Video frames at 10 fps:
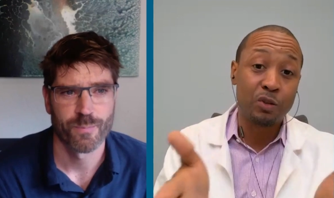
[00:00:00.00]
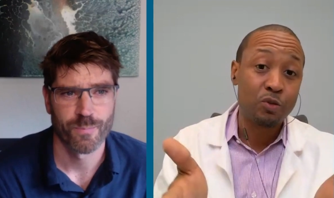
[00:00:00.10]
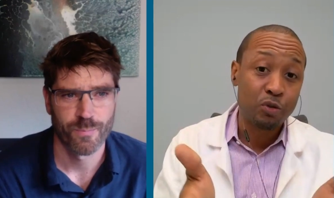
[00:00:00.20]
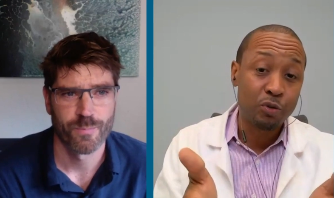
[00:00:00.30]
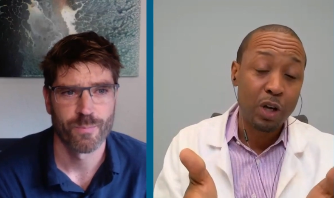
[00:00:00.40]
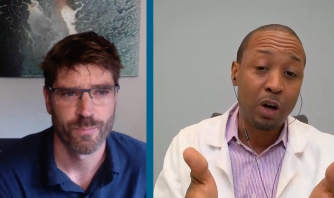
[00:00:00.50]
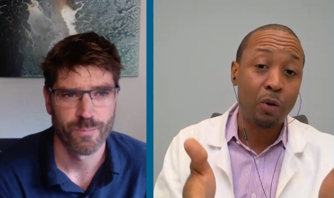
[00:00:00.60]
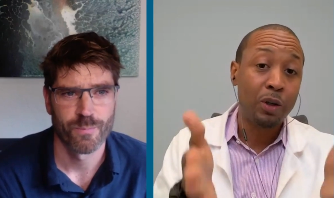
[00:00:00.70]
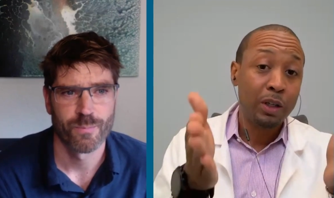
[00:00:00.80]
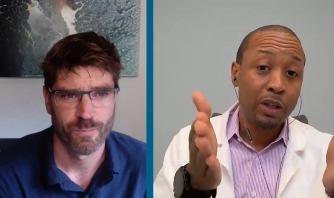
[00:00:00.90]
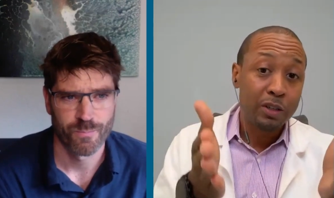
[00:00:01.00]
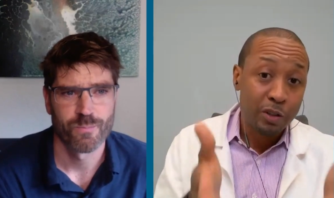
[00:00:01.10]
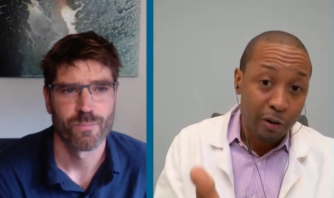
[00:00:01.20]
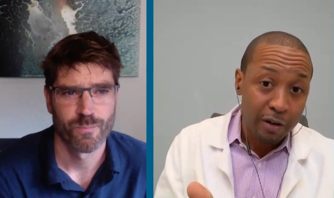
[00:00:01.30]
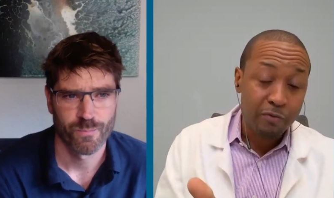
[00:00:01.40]
Speaker 1: you, Drew, know
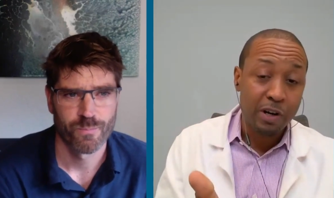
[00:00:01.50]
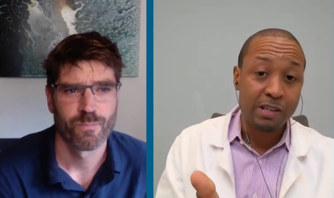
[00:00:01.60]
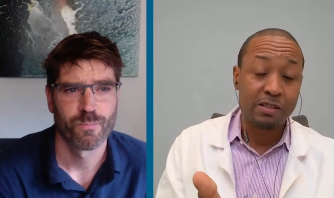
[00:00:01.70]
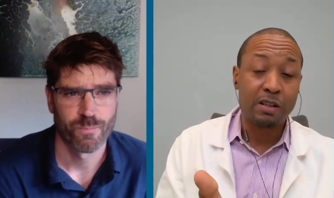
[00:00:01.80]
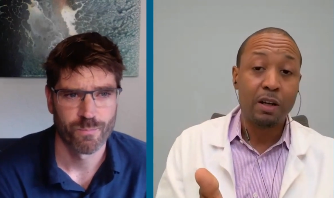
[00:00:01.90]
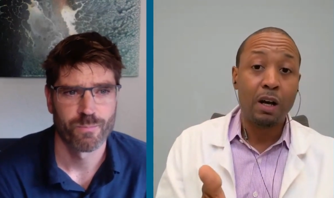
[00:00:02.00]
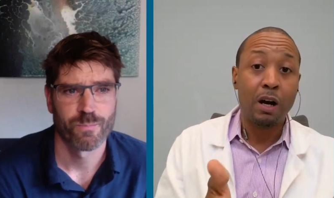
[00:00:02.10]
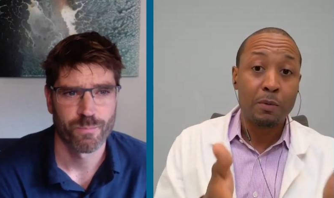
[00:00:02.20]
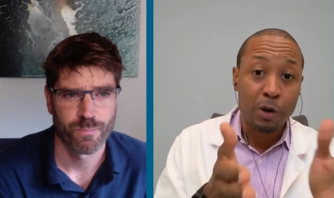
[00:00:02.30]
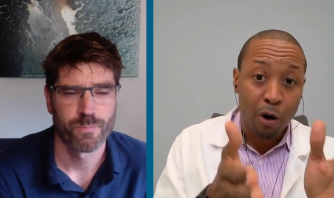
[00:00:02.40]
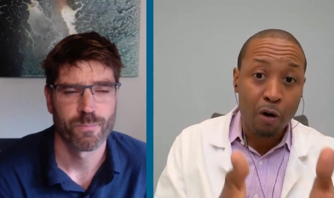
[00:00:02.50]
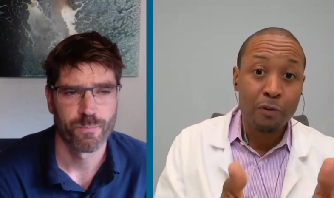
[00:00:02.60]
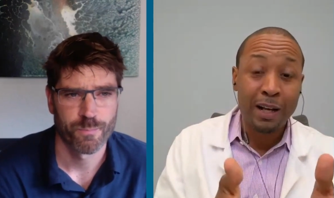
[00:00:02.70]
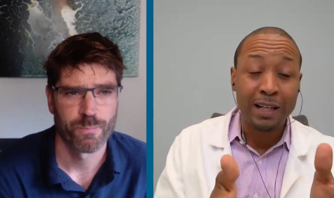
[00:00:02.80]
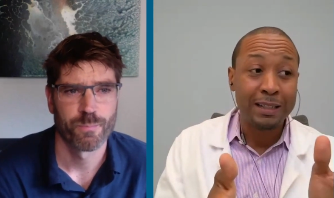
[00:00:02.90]
you're at risk. Um, you're
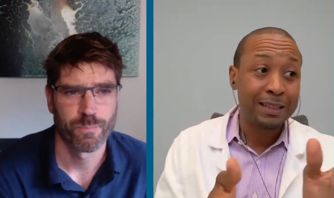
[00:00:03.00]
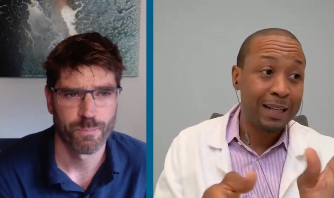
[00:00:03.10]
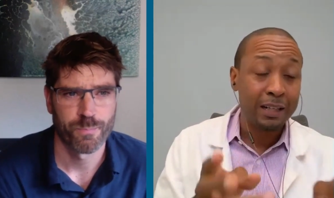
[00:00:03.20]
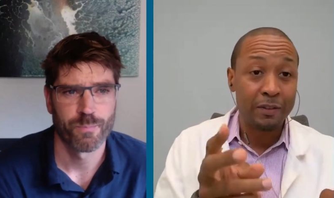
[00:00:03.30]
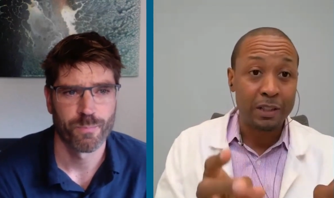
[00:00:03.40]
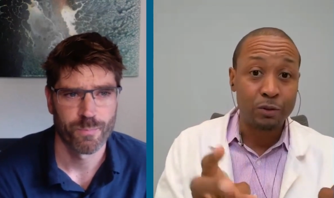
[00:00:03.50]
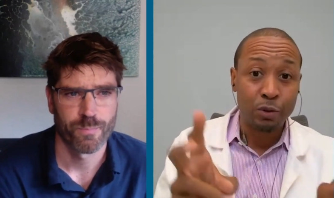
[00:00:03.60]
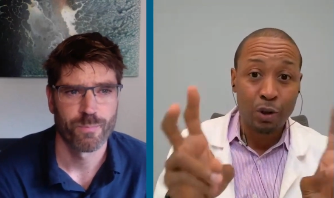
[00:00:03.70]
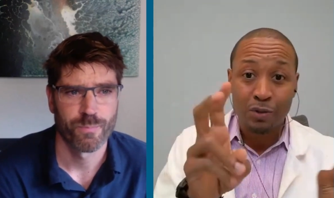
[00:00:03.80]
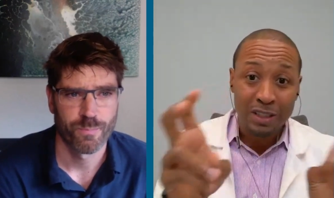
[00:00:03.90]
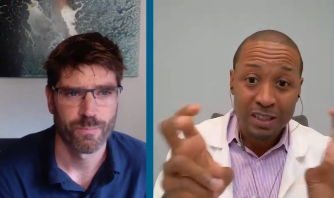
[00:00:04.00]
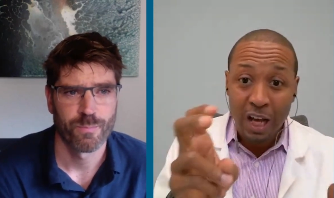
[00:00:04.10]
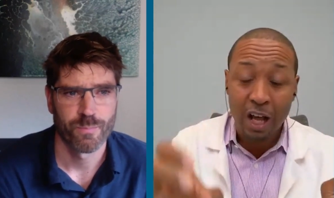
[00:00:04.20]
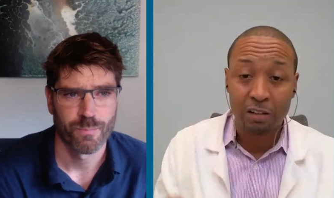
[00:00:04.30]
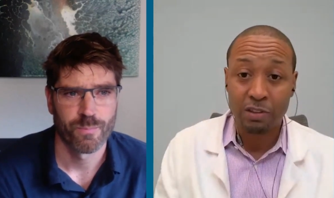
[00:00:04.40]
already kind of at glucose
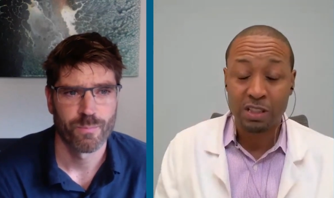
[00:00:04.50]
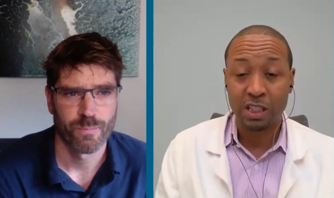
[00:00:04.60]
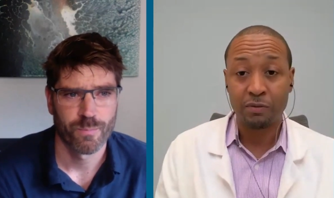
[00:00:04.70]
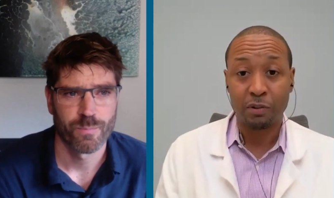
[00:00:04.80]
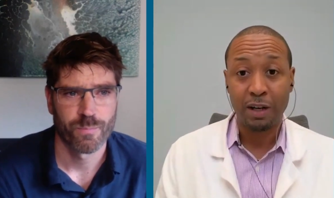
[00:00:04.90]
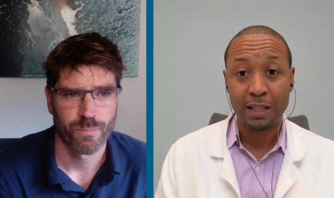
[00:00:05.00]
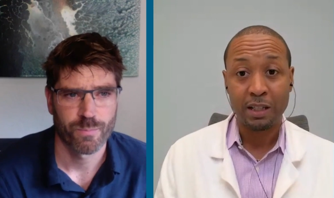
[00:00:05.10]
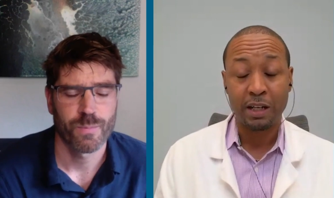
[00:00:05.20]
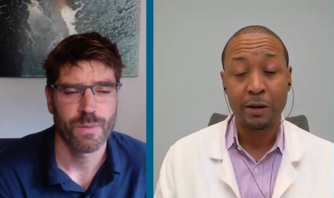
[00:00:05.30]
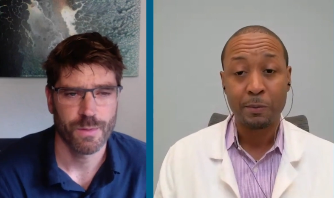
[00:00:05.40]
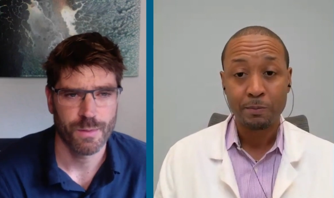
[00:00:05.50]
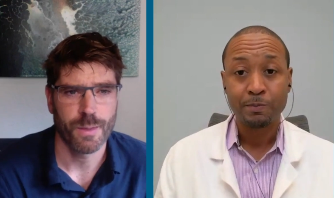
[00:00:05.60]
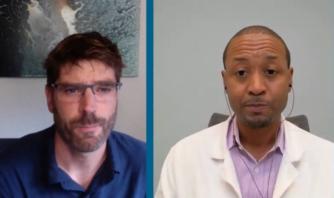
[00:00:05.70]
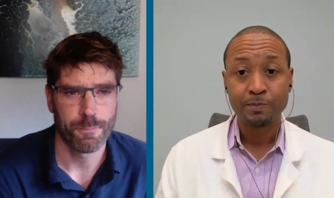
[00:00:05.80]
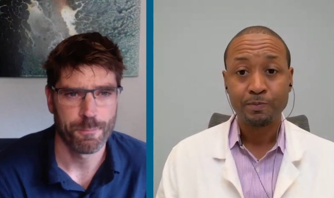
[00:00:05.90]
intolerance level right there.
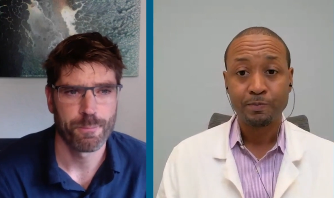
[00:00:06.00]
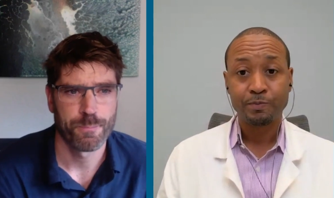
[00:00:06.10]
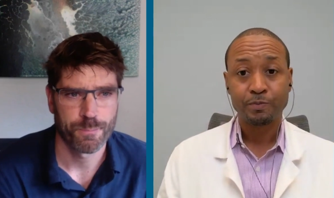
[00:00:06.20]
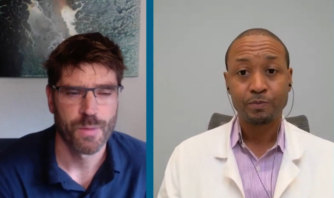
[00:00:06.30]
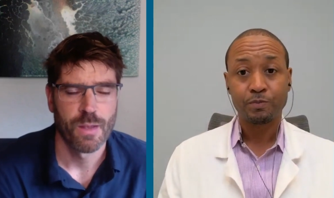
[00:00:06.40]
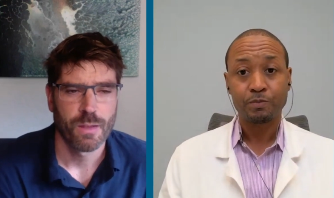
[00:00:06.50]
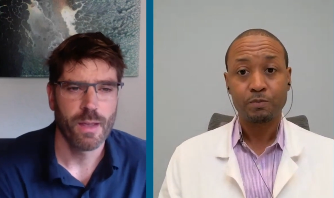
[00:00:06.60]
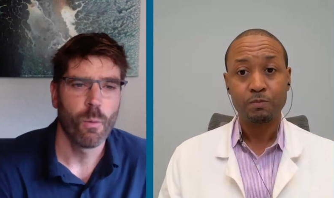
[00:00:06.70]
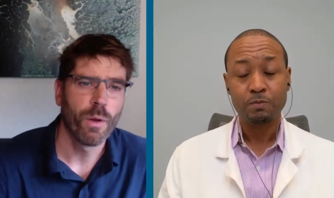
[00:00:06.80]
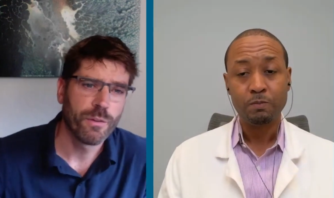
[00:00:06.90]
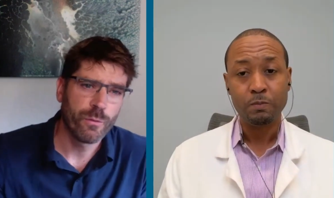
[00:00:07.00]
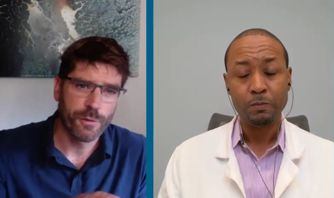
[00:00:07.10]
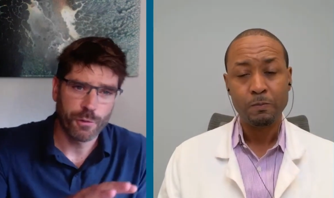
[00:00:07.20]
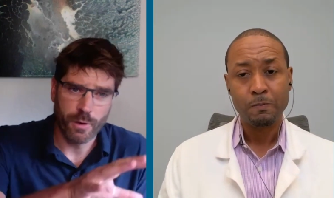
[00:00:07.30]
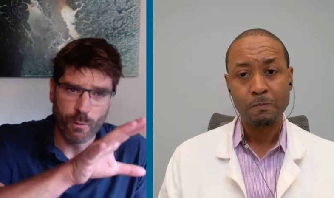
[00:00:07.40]
Speaker 2: Yep. Yeah, once you've
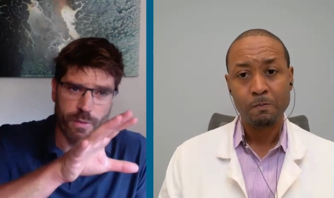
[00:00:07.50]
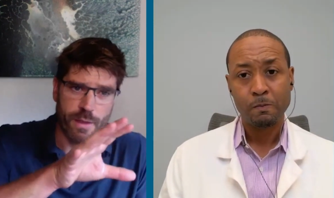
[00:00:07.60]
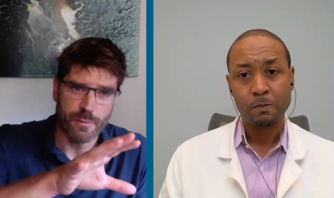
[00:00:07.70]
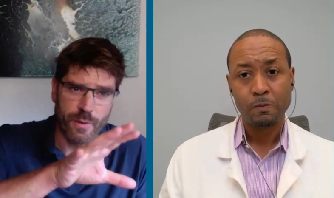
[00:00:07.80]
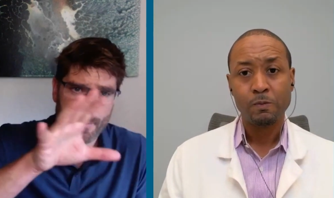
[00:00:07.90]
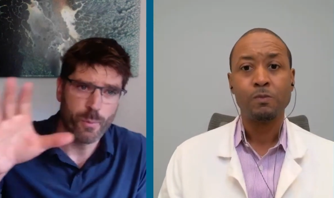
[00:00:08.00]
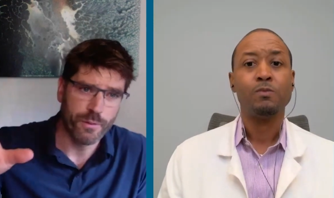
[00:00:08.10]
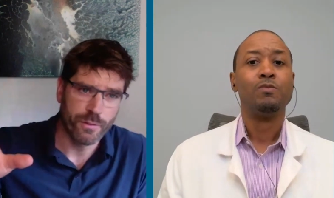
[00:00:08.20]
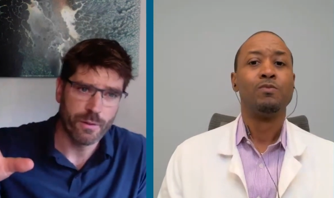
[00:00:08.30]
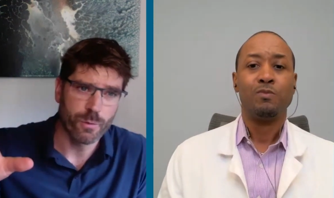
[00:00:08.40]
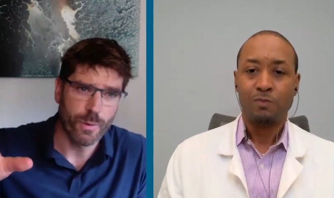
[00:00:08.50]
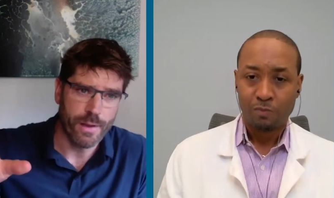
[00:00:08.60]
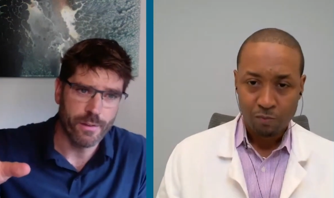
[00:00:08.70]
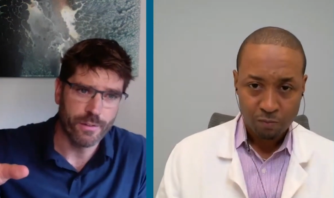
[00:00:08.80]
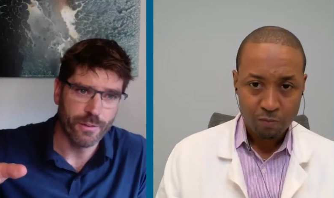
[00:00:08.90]
entered over that 5.7
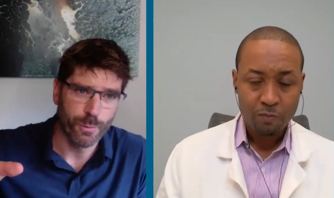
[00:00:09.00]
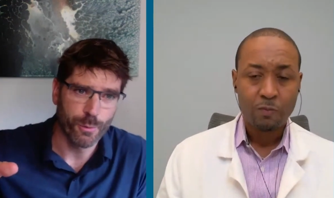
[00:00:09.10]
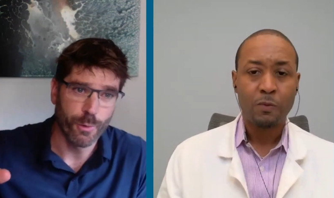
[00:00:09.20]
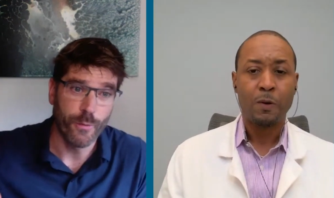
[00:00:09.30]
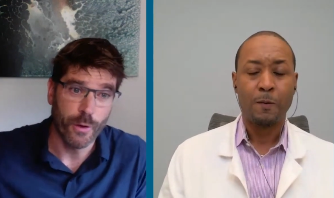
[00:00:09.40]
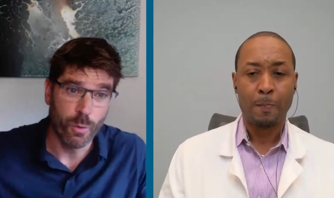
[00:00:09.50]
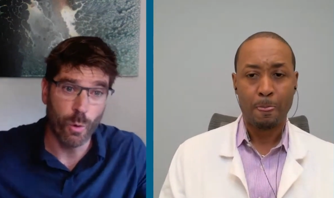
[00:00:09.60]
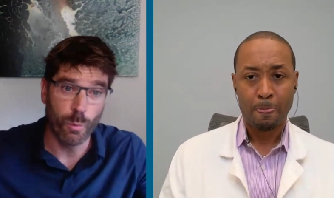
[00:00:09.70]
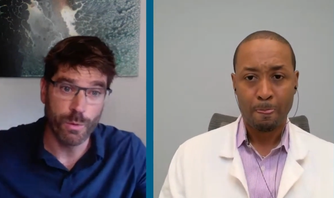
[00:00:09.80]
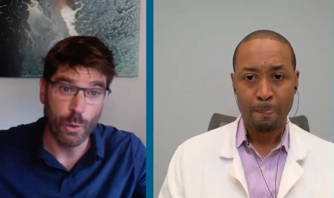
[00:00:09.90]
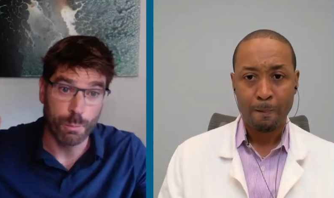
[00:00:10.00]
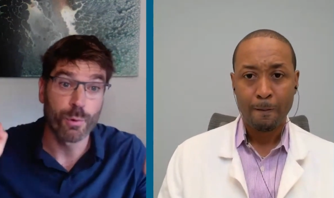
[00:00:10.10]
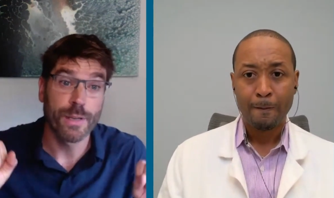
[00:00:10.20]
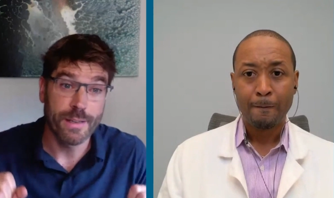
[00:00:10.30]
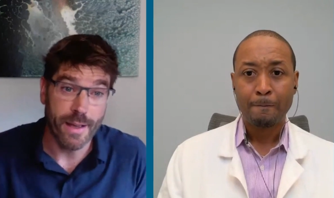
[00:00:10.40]
range, that's when you're in the quote, you know,
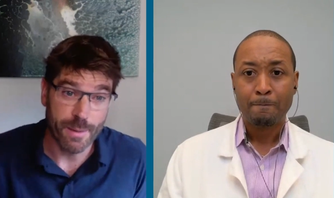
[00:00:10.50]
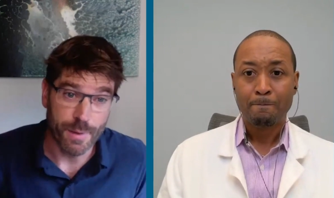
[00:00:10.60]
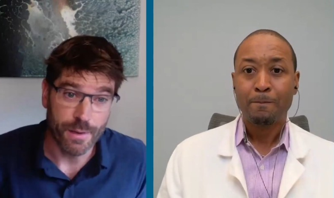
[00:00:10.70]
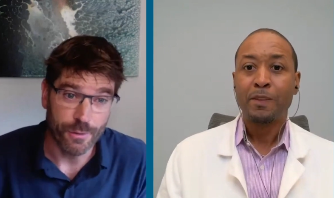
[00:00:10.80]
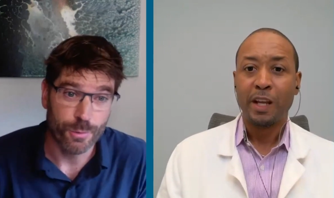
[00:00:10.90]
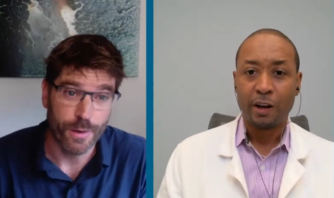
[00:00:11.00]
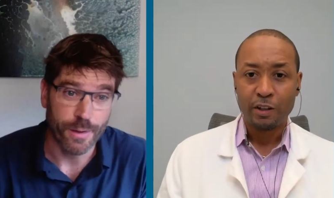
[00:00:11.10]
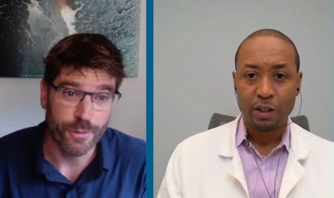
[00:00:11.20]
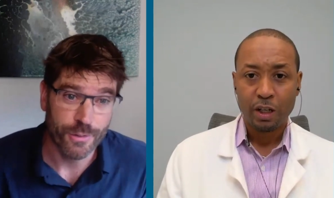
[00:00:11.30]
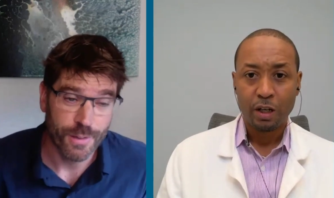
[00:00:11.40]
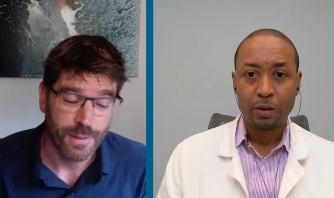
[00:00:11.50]
pre-diabetes there range.
Speaker 1: There you